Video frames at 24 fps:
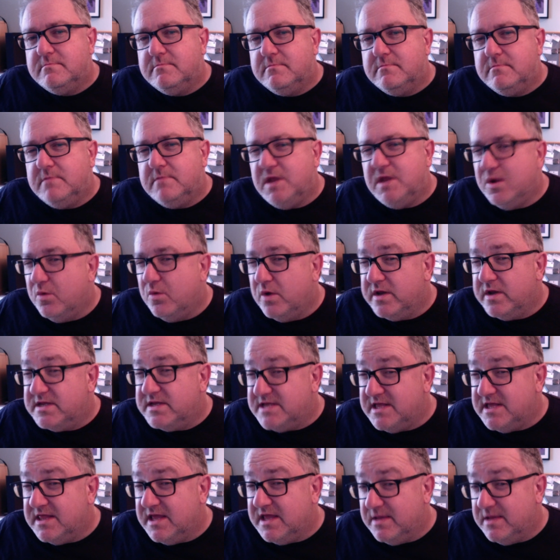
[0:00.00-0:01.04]
You want to see
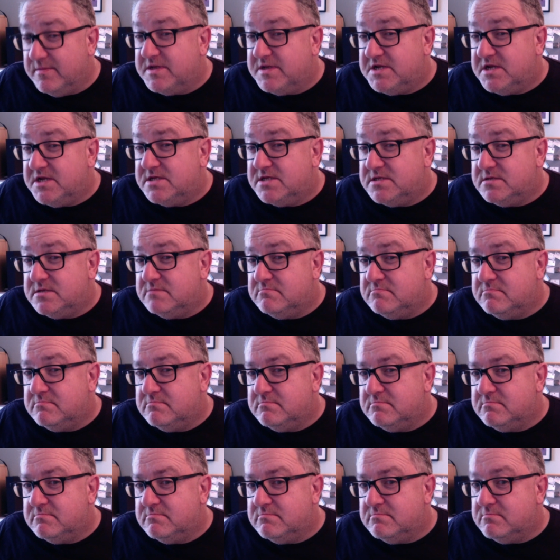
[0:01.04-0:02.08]
the images?
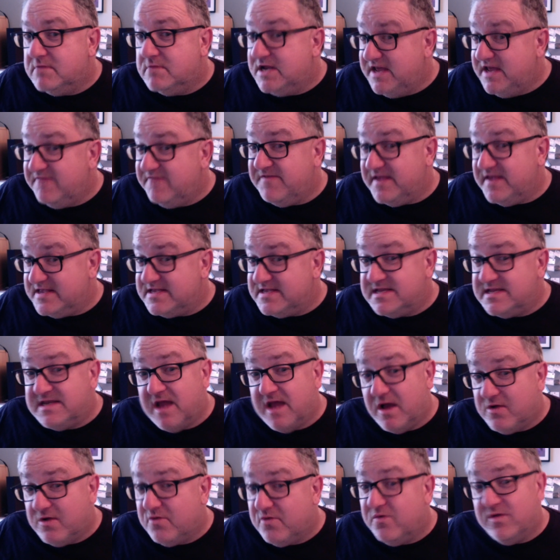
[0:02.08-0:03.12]
Well, if you're
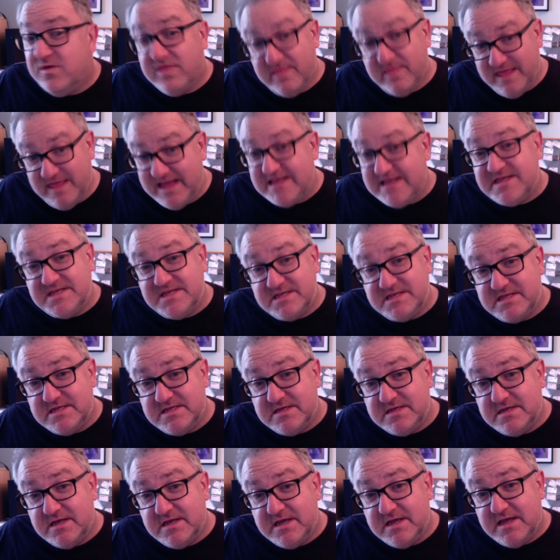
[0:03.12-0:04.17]
stuck with this
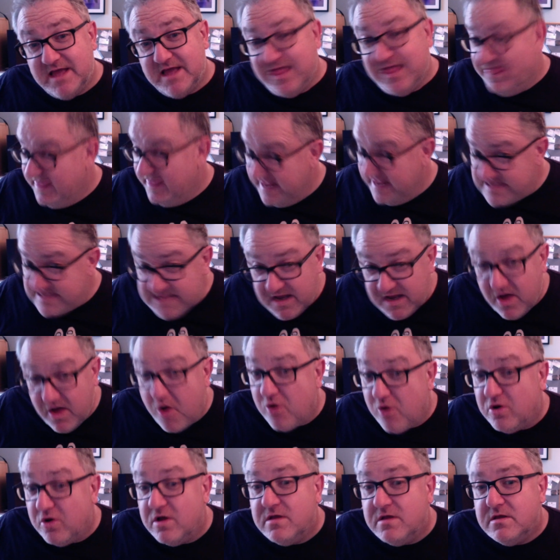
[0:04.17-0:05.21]

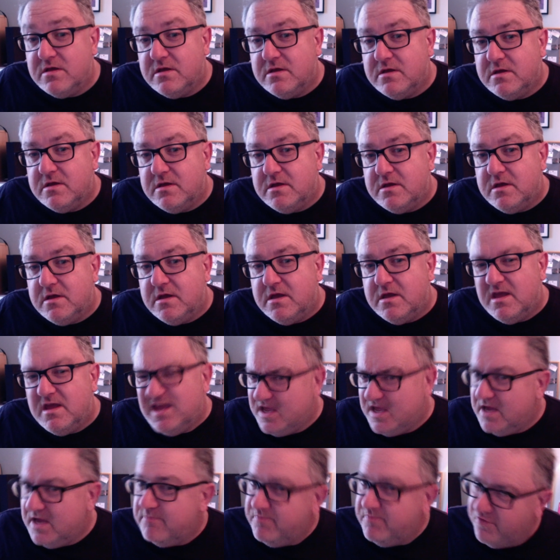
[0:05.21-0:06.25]
long,
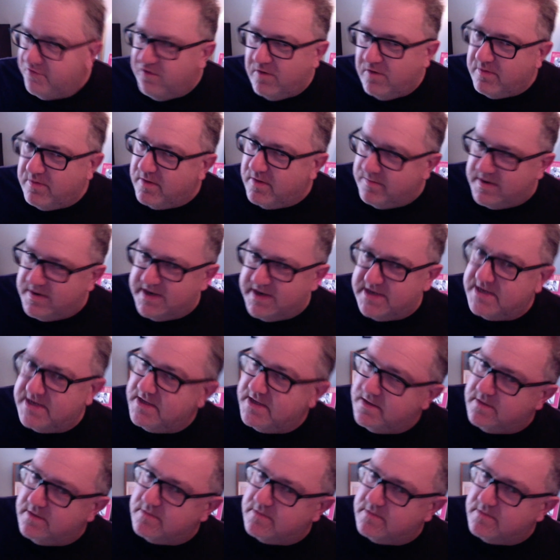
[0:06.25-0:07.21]
you probably do.